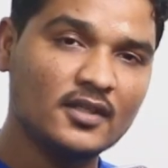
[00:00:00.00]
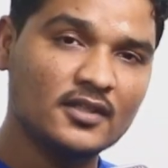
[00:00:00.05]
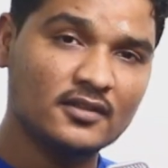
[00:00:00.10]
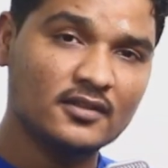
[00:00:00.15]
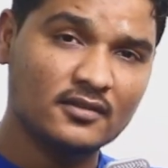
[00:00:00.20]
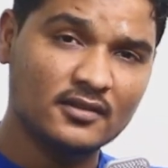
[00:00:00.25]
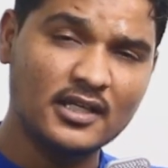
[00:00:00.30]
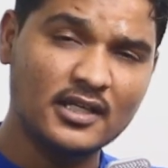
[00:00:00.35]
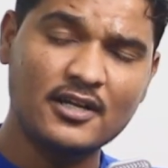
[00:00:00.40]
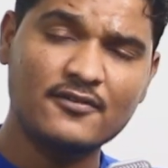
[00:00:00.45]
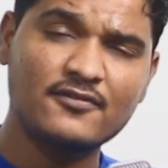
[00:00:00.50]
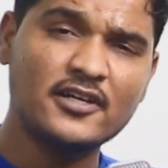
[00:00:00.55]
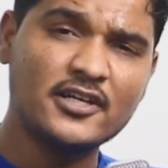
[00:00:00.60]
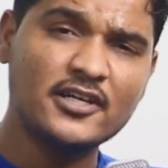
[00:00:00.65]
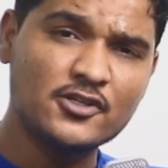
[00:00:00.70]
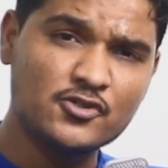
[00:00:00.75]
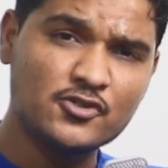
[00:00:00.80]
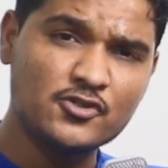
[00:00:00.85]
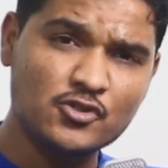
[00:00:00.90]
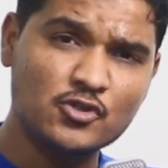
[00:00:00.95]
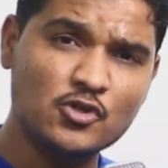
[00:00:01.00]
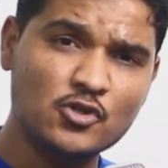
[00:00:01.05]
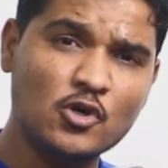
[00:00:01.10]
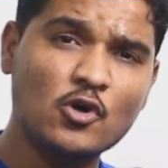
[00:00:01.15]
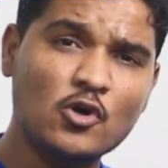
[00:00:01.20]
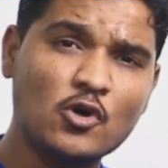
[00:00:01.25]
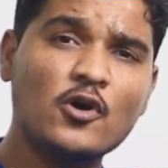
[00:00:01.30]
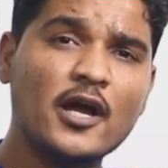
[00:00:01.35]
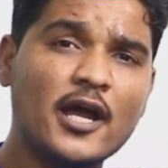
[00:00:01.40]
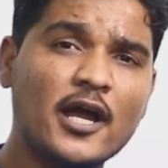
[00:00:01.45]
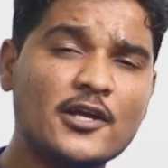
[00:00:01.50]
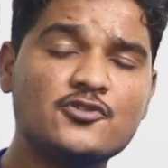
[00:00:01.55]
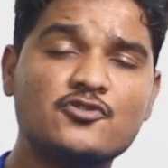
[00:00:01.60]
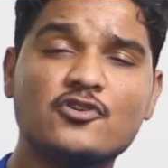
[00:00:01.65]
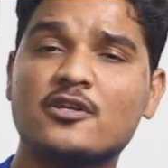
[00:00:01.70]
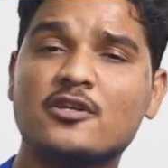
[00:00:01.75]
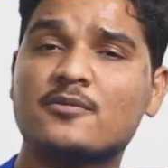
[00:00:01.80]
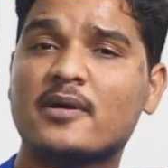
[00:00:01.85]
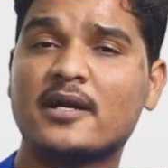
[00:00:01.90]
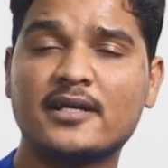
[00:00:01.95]
then definitely you should go and join
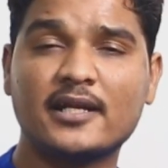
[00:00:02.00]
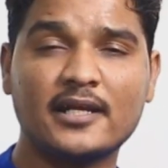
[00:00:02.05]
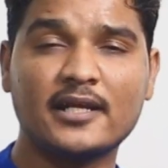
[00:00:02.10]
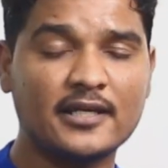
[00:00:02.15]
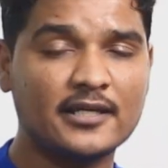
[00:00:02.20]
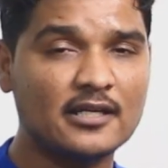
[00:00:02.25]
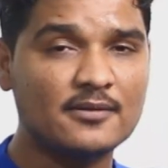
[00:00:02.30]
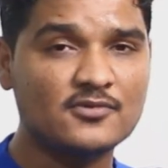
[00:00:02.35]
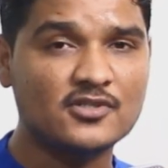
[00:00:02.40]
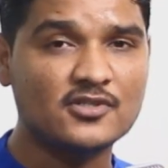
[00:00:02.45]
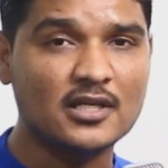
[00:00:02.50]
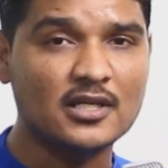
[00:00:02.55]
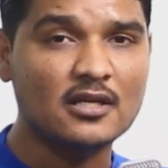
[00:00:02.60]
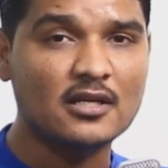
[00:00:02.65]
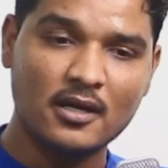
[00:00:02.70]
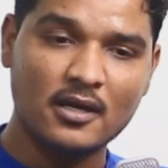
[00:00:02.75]
my Telegram channel.